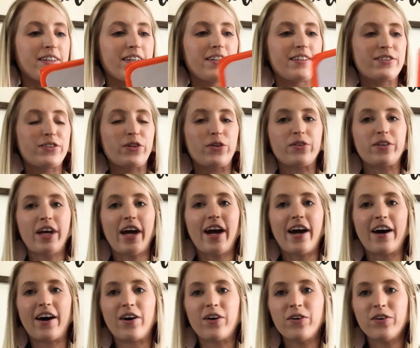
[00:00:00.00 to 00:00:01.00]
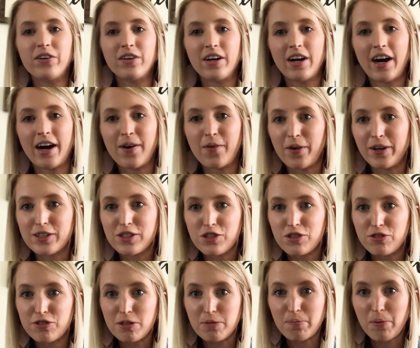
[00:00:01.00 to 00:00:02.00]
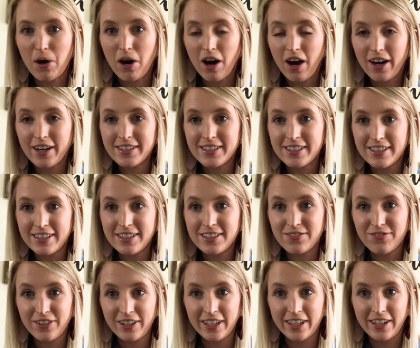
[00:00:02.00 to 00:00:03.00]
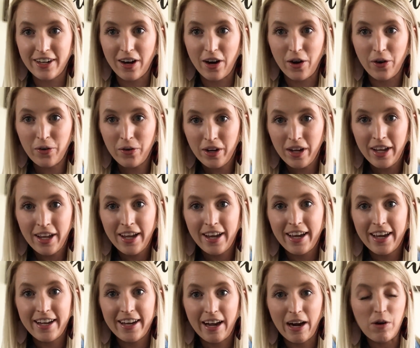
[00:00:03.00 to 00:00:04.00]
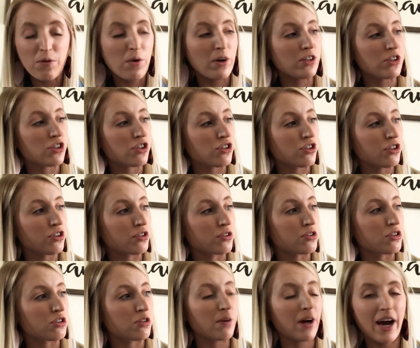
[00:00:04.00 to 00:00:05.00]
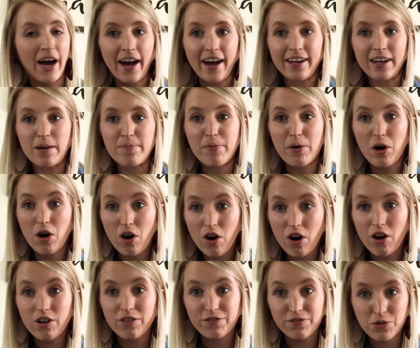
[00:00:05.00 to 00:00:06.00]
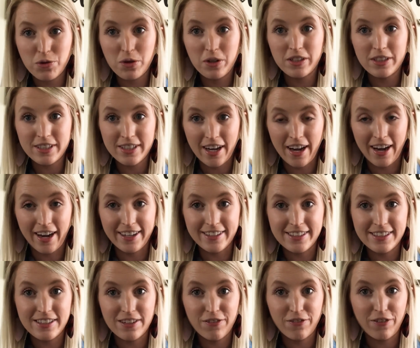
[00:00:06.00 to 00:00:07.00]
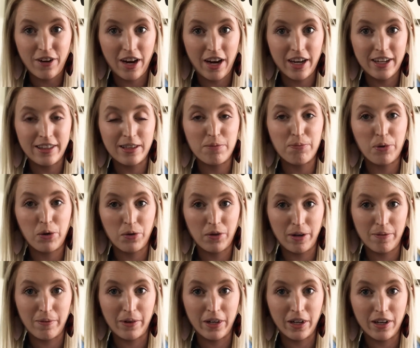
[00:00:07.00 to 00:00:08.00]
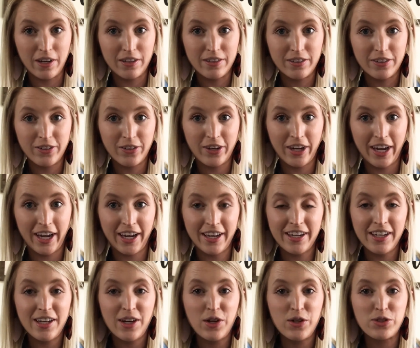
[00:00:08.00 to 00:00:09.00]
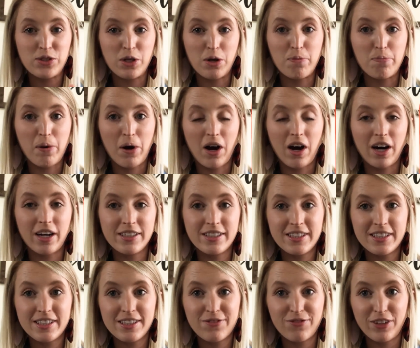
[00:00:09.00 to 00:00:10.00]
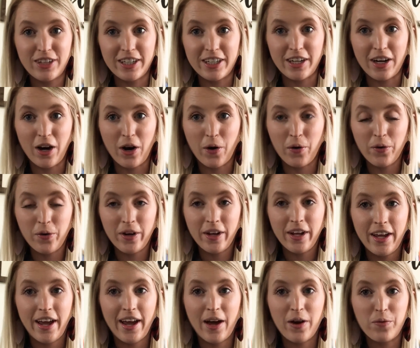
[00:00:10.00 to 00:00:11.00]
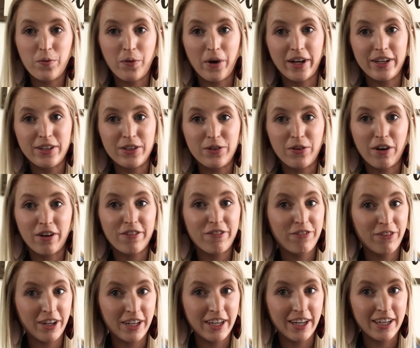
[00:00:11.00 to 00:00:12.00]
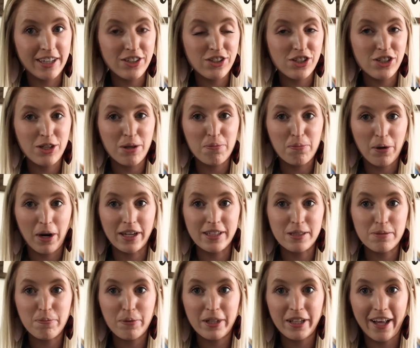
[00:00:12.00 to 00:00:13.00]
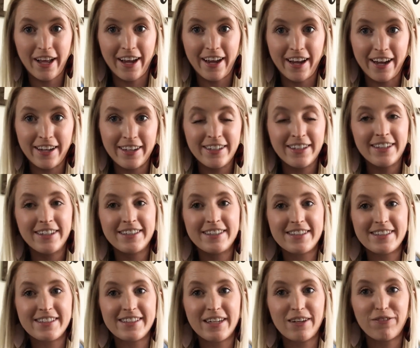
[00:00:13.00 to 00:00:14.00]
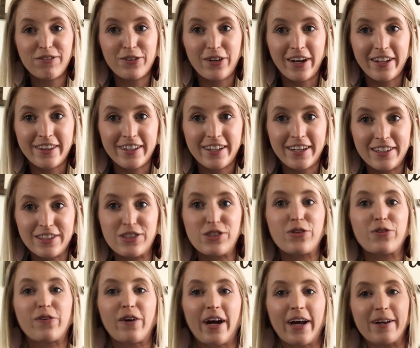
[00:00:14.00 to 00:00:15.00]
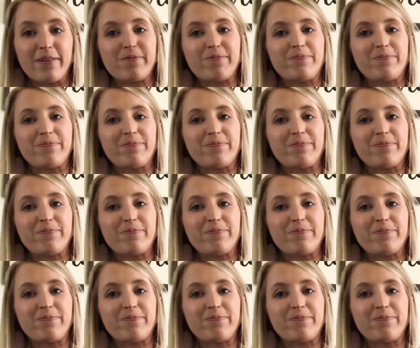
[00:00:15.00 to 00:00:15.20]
So now I want you to pause this video and I want you to add up all 4 sides to find the perimeter, okay? So pause this video, and when you are finished, press play to see if you got the answer right.